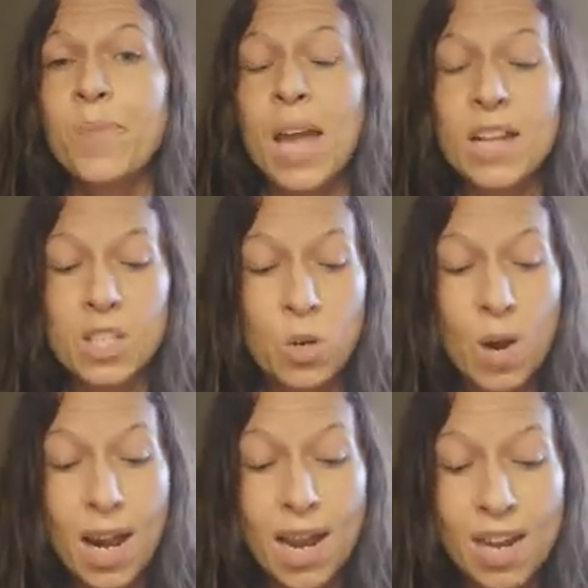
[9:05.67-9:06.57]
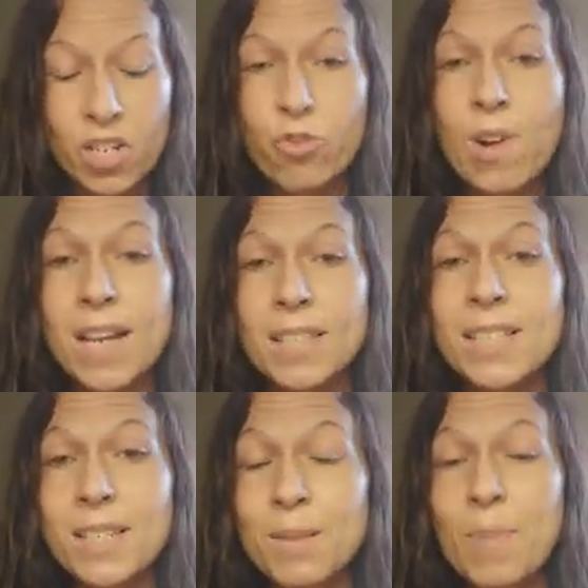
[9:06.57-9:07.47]
And so I
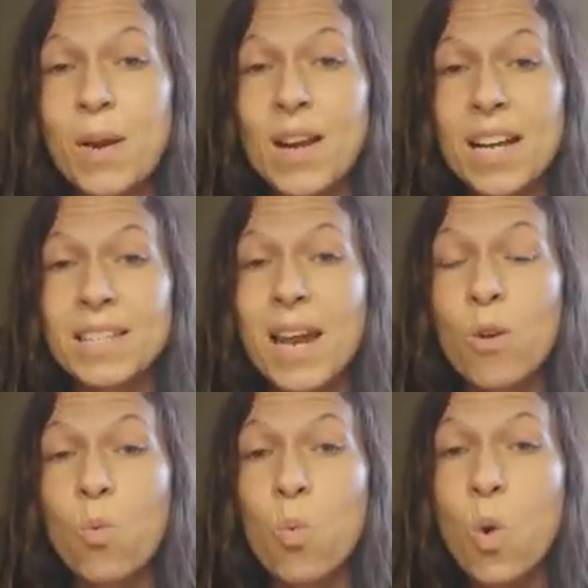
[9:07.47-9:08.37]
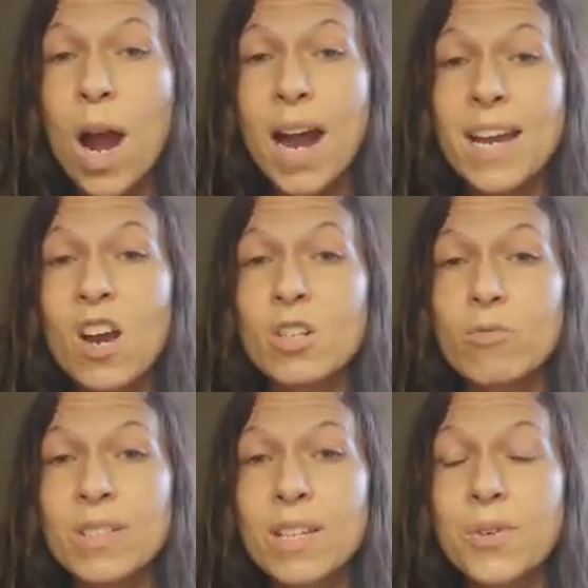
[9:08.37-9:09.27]
addressed the spirit. I said, "Why are you
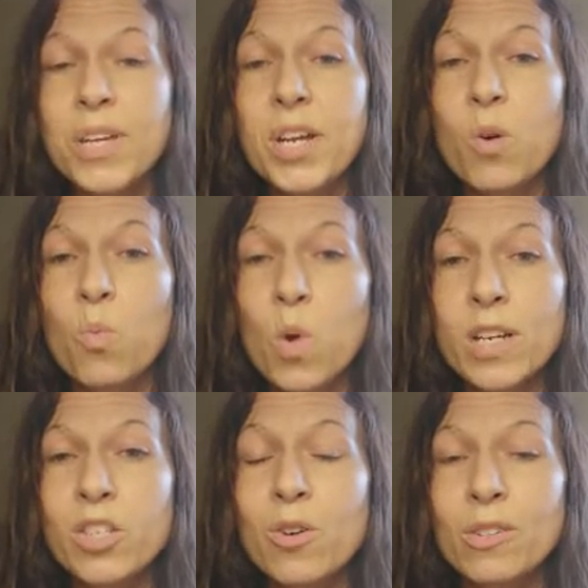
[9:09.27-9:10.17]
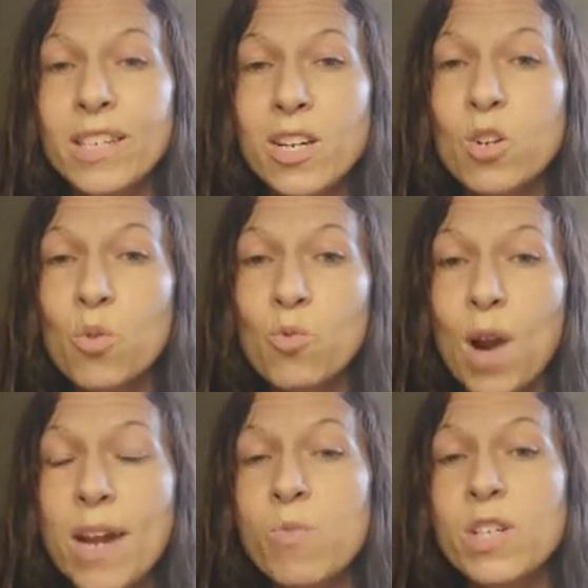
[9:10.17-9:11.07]
still here? What is your legal
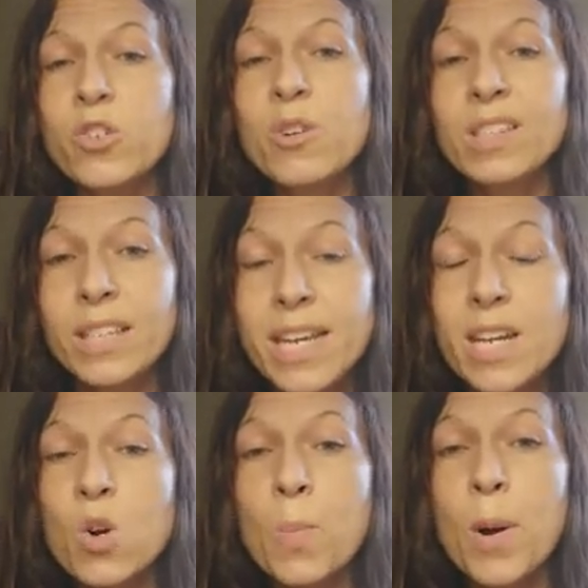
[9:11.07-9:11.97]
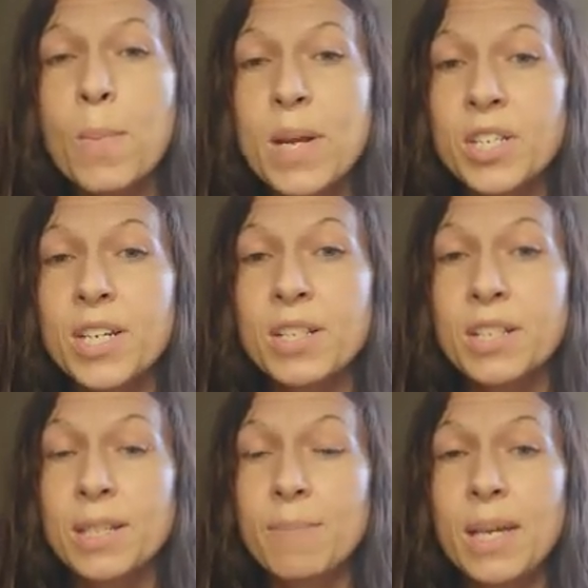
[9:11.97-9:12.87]
right? What is your legal
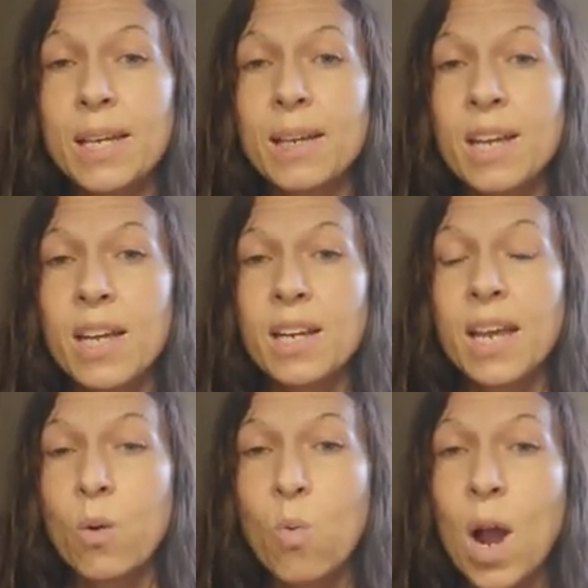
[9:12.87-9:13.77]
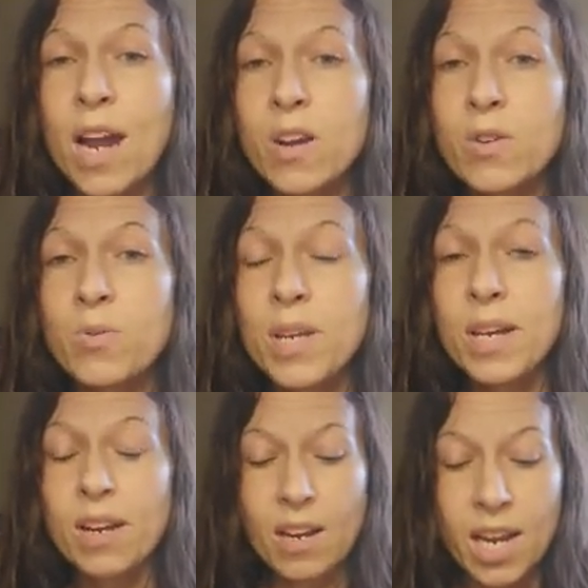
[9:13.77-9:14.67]
permission to me? Like, why are you
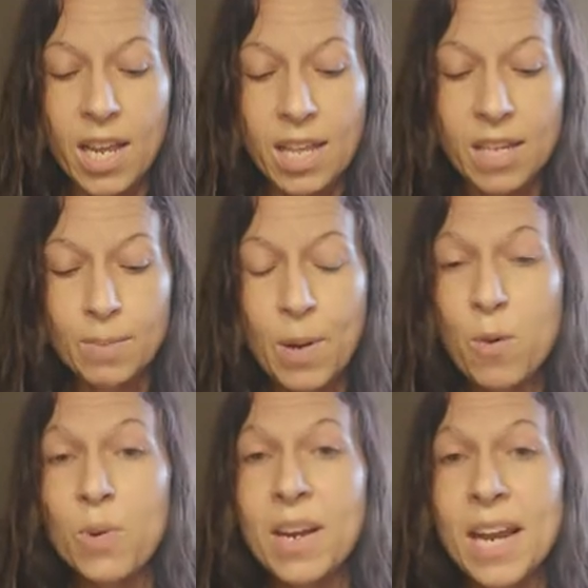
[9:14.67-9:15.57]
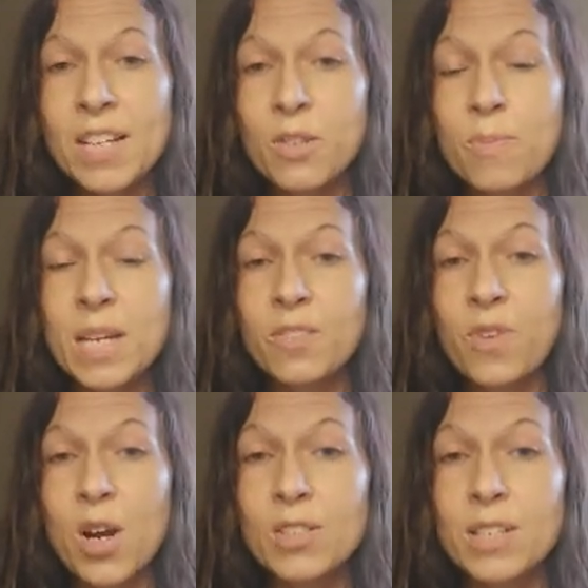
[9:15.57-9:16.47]
here?" The spirit wouldn't answer me as
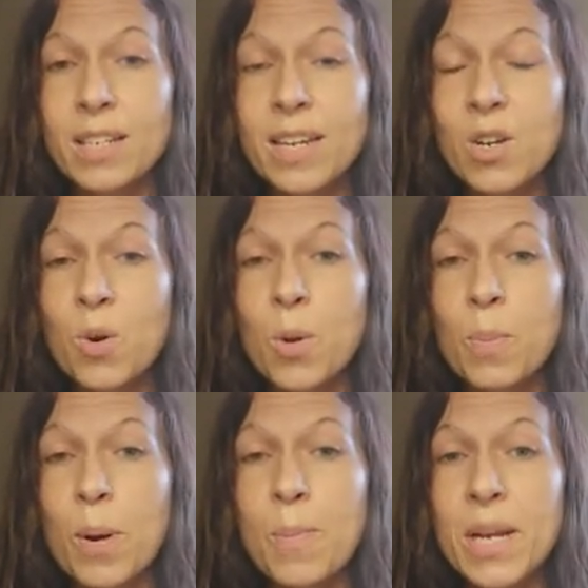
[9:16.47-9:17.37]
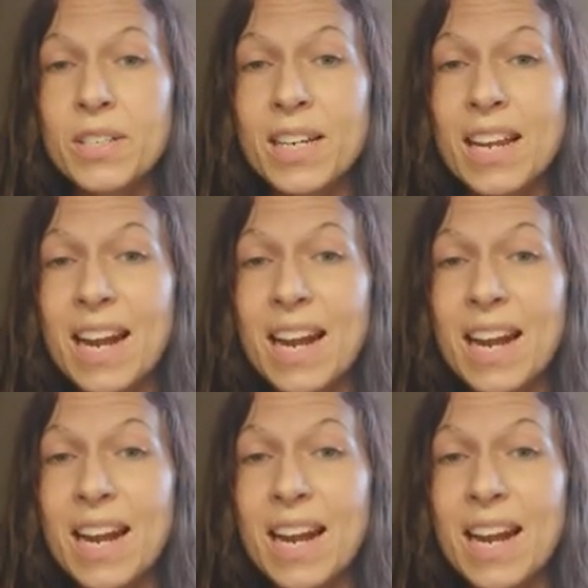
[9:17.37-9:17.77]
far as the legal permission.